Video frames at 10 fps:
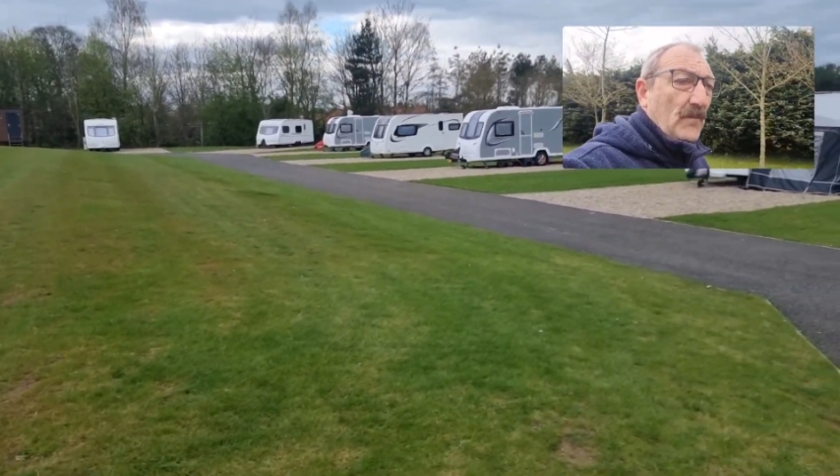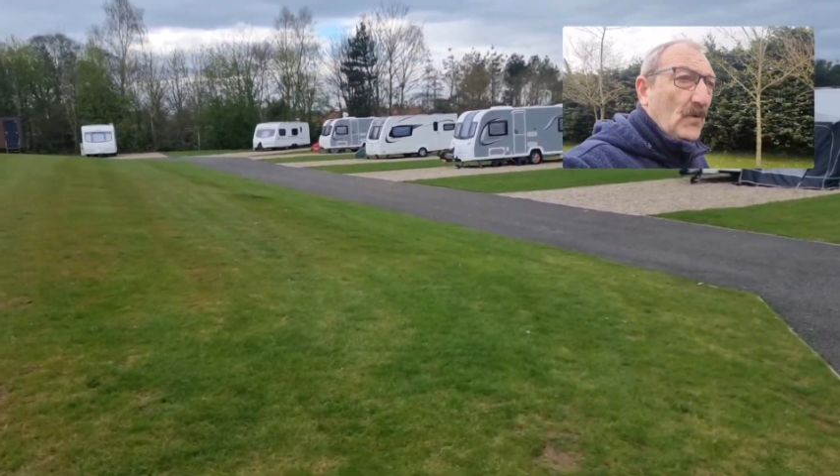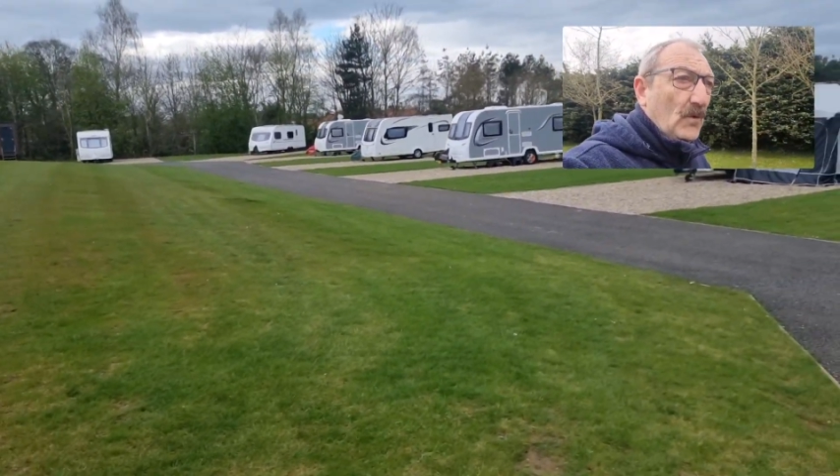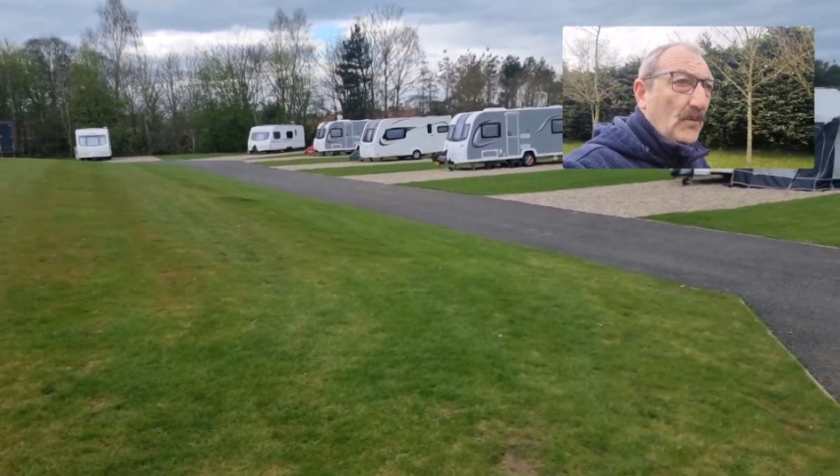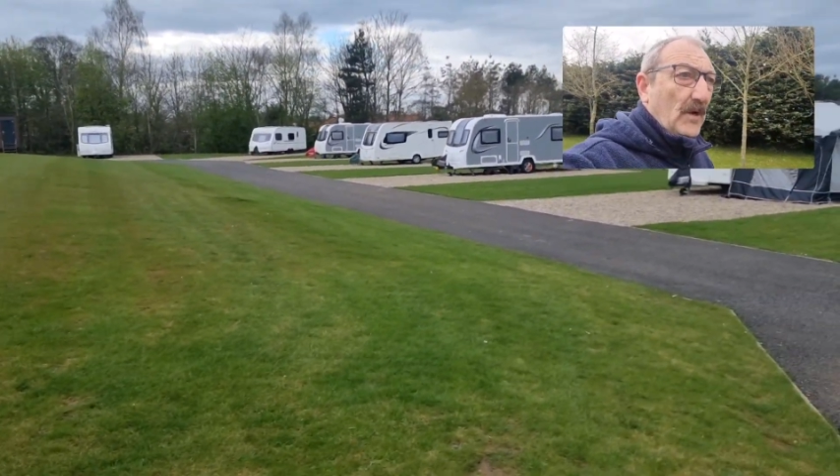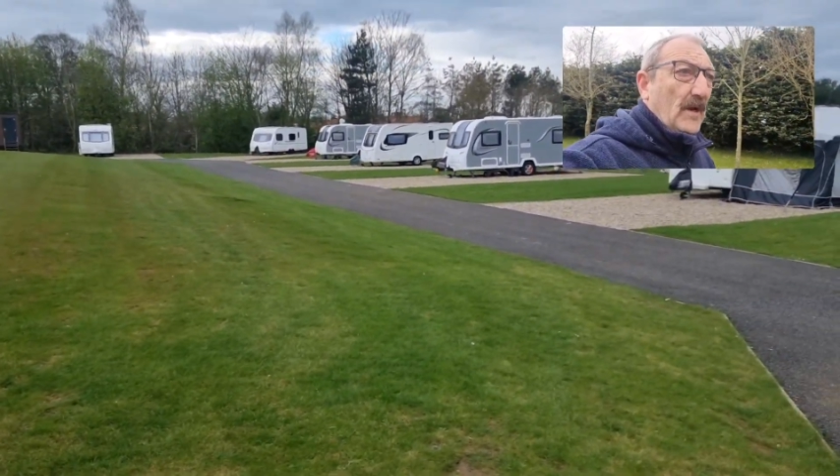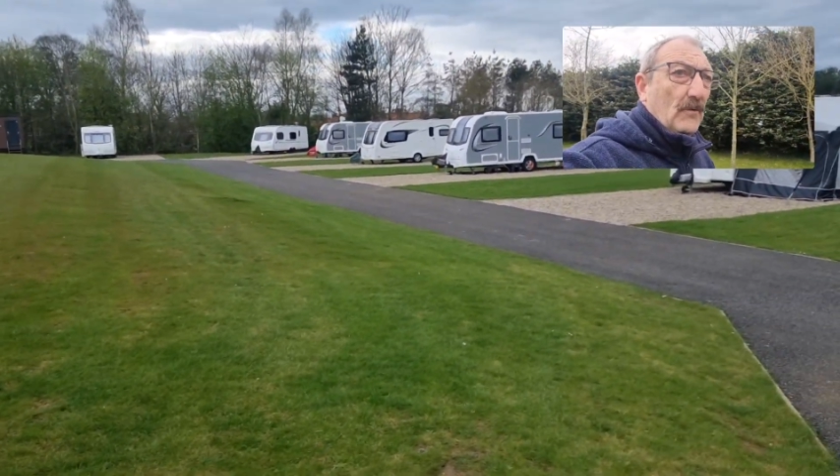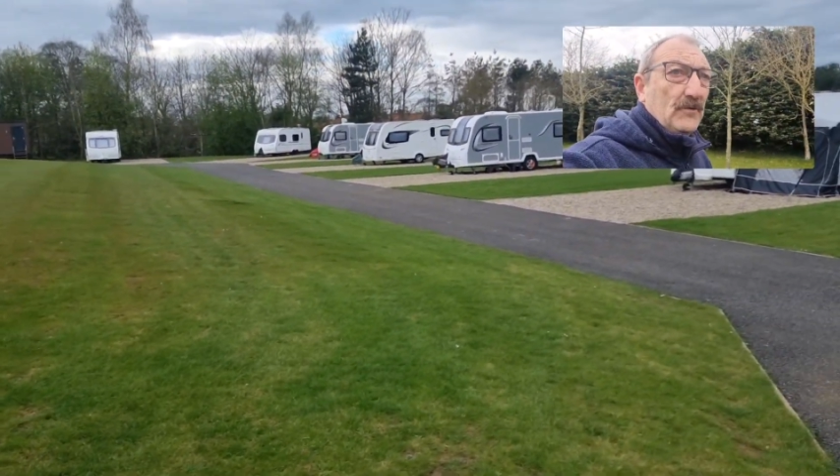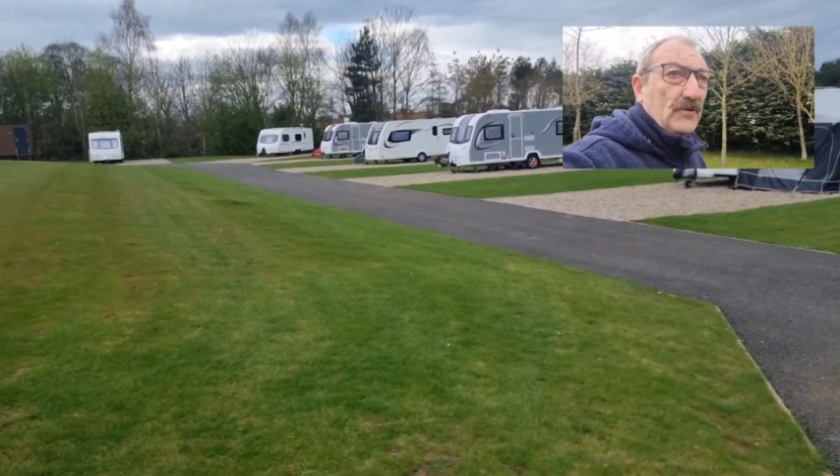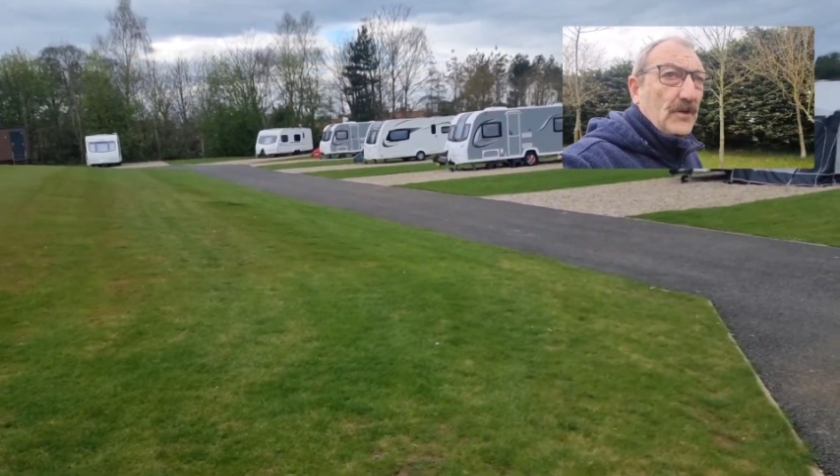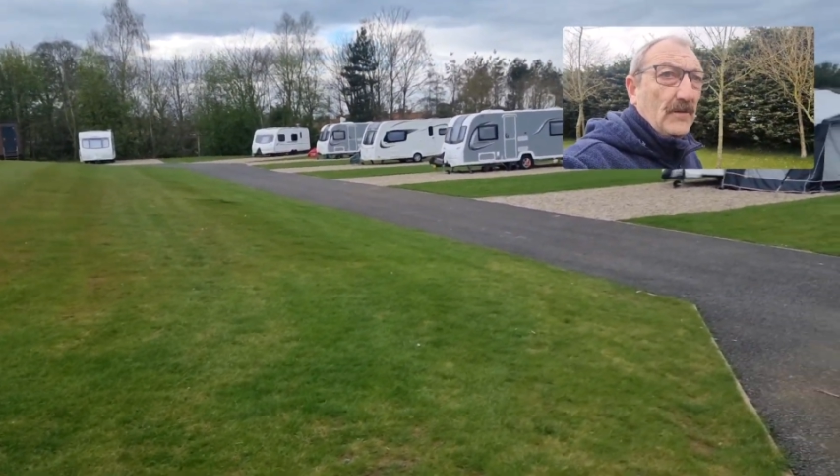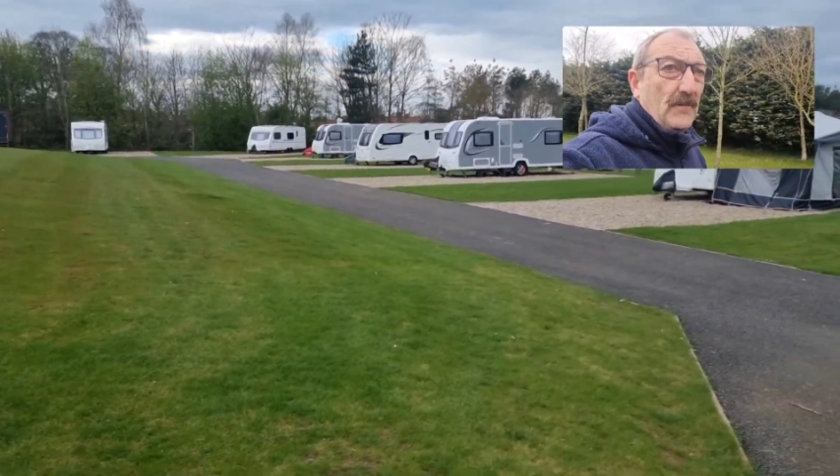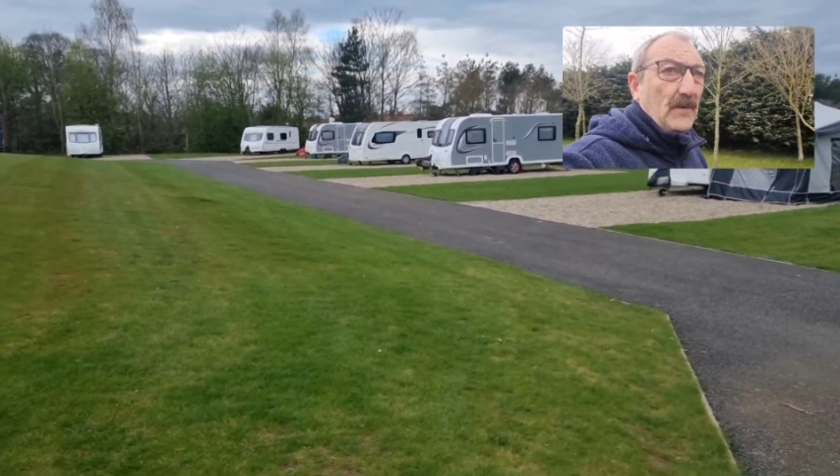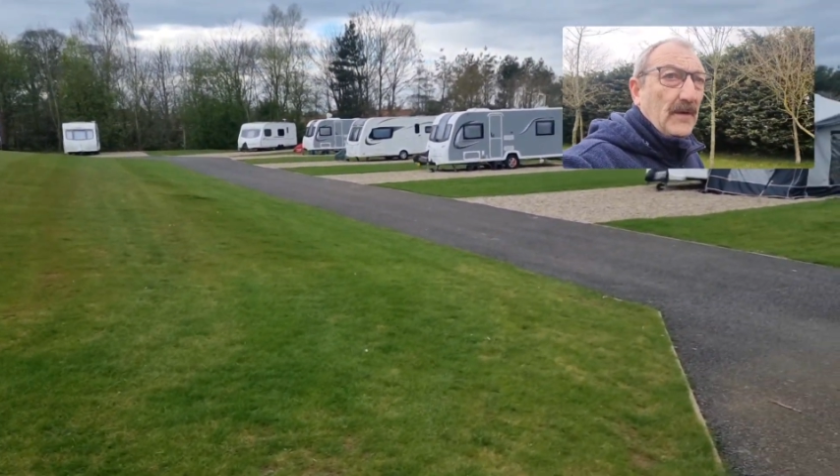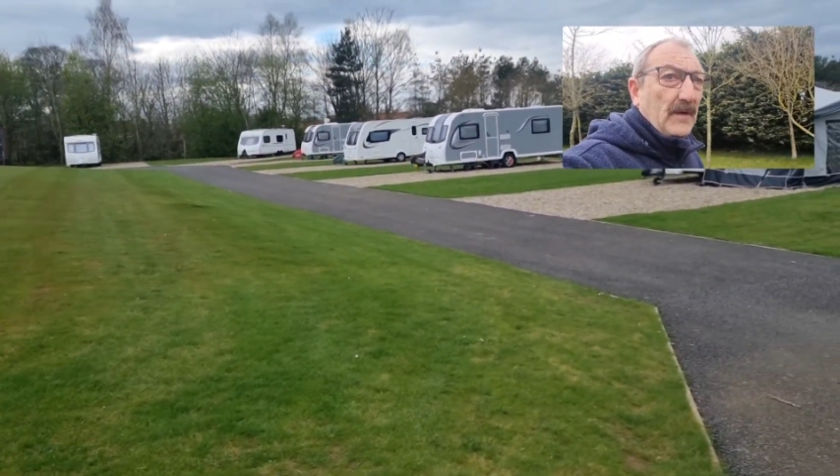Opening hours,
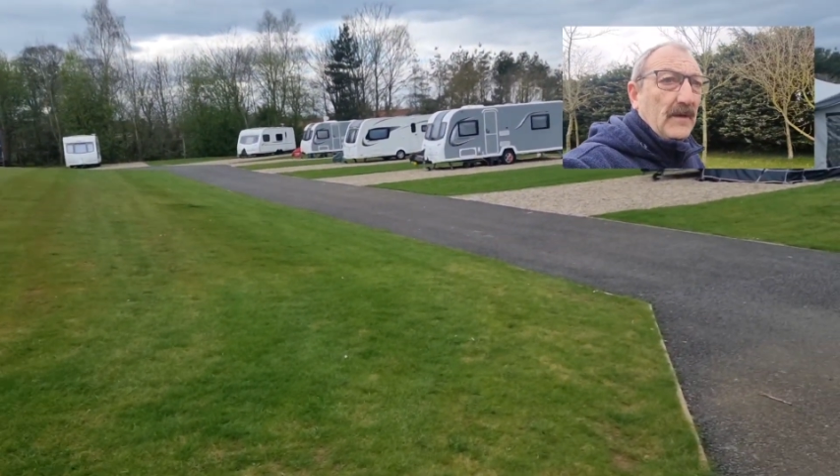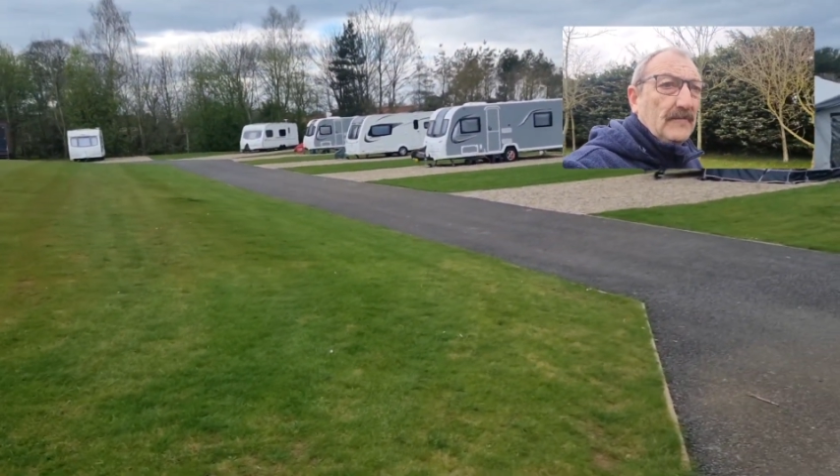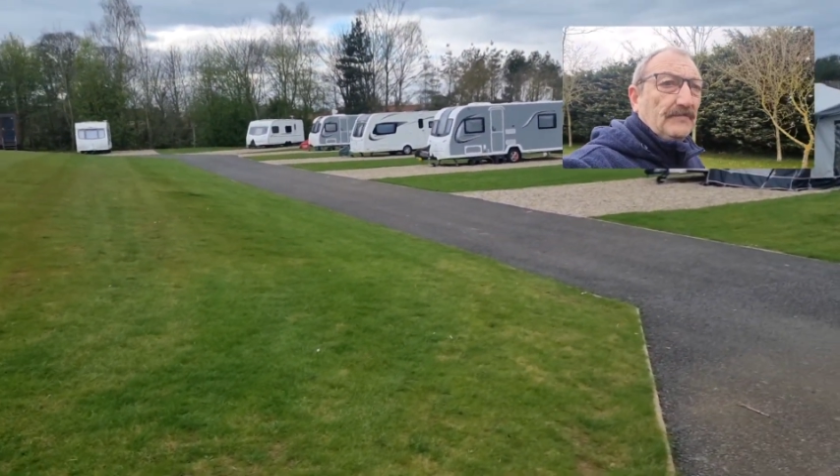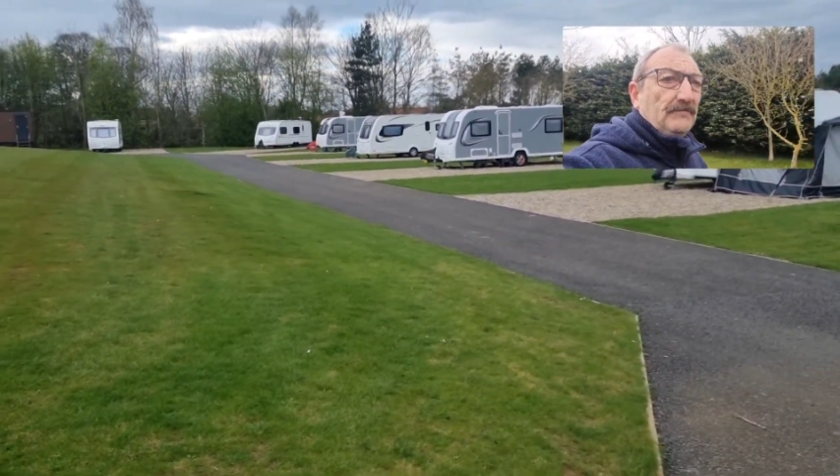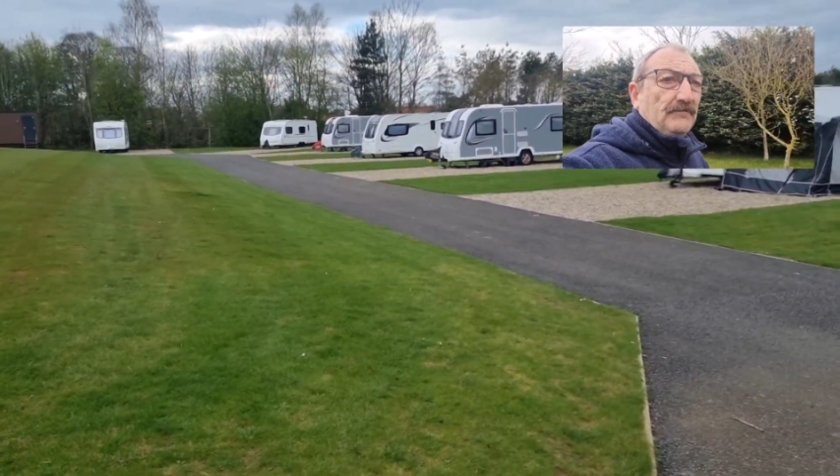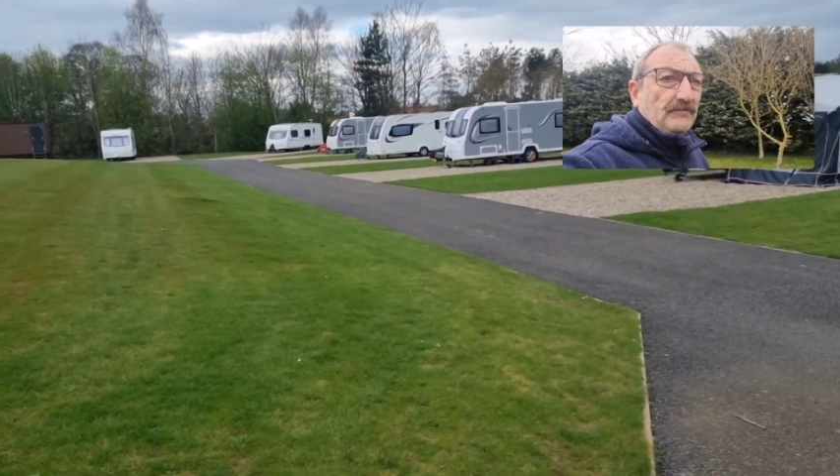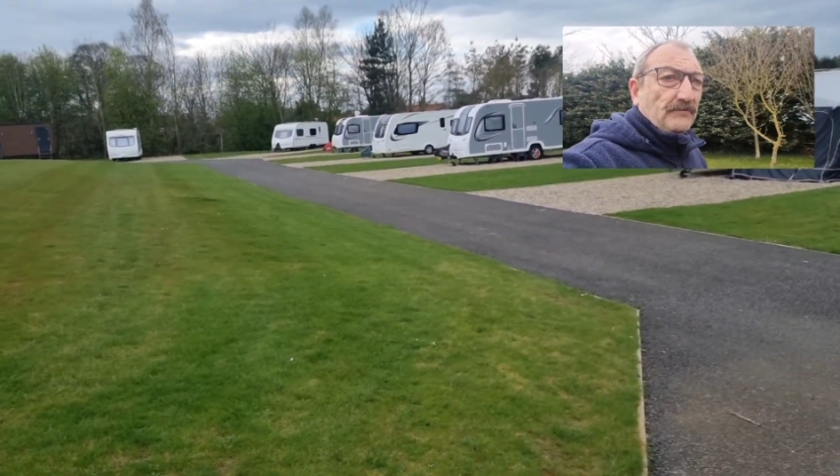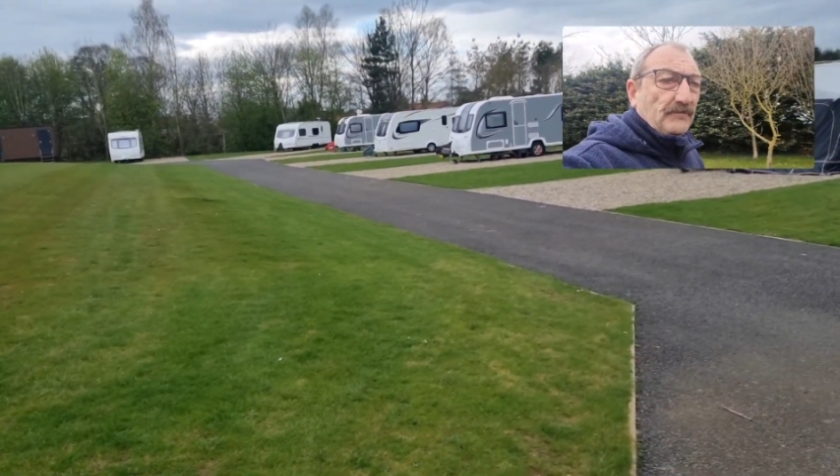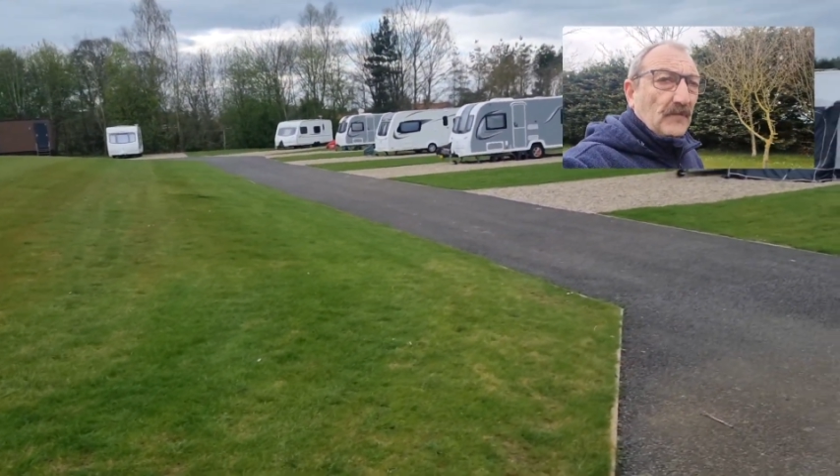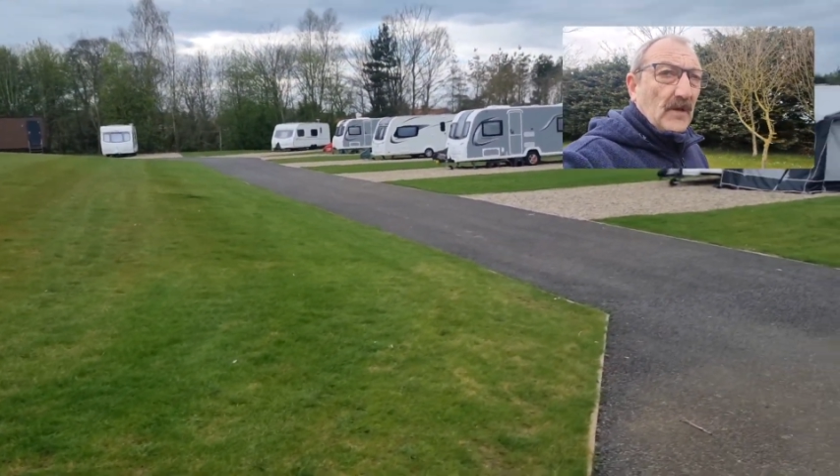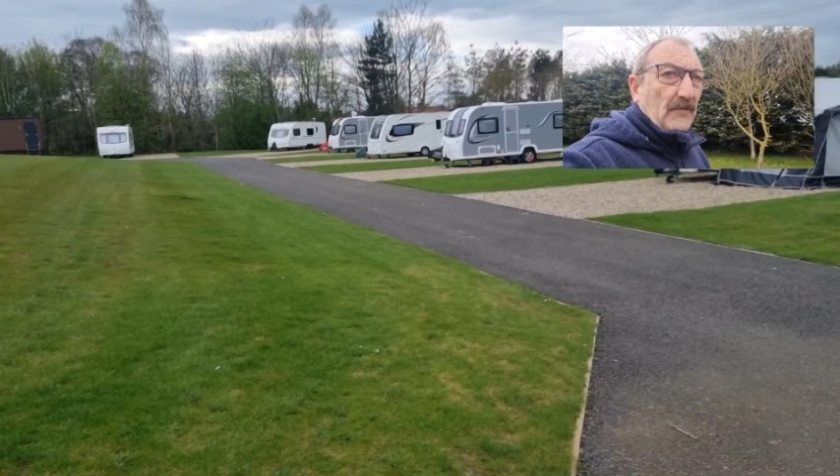you